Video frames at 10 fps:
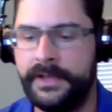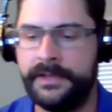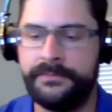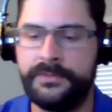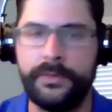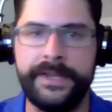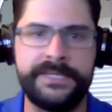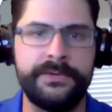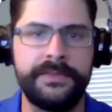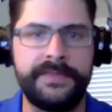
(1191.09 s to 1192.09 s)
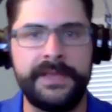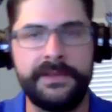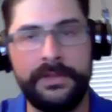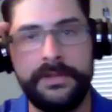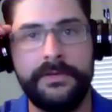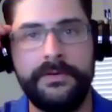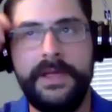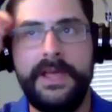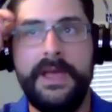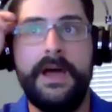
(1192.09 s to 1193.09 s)
through Intuit that you can do.
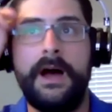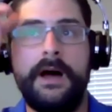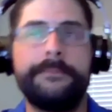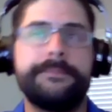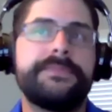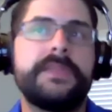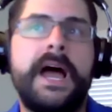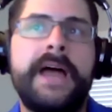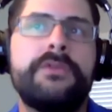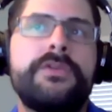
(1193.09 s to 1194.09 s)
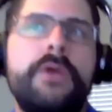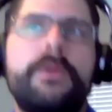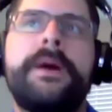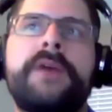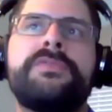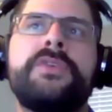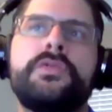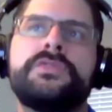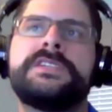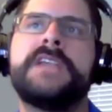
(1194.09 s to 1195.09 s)
I don't know about
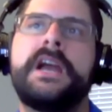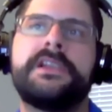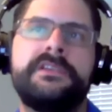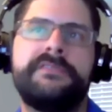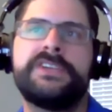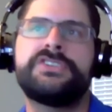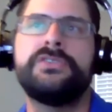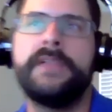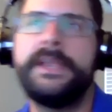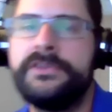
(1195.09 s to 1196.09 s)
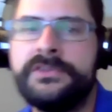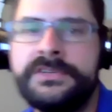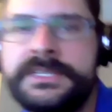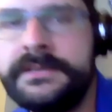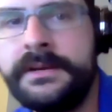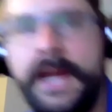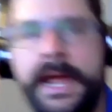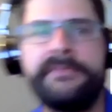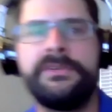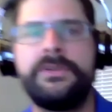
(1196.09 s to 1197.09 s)
those non-conventional lenders. I
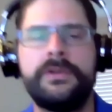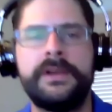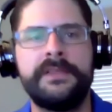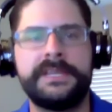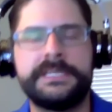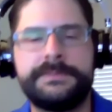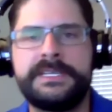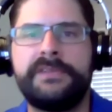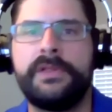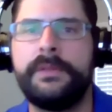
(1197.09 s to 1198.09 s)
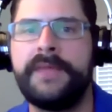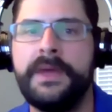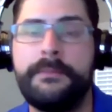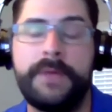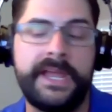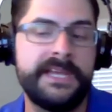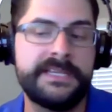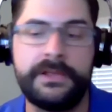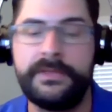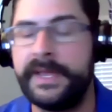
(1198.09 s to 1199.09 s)
haven't heard anything specifically about them, but I can
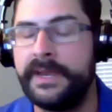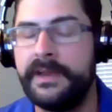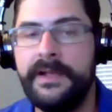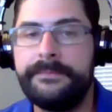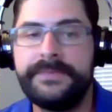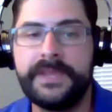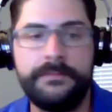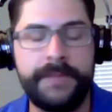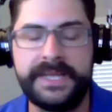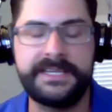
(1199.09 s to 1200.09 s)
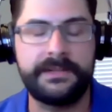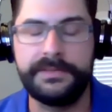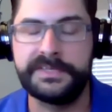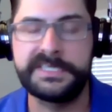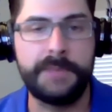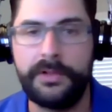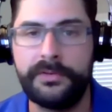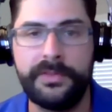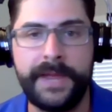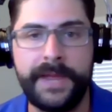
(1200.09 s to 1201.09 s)
tell you that basically the
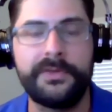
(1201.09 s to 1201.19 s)
smaller the bank, the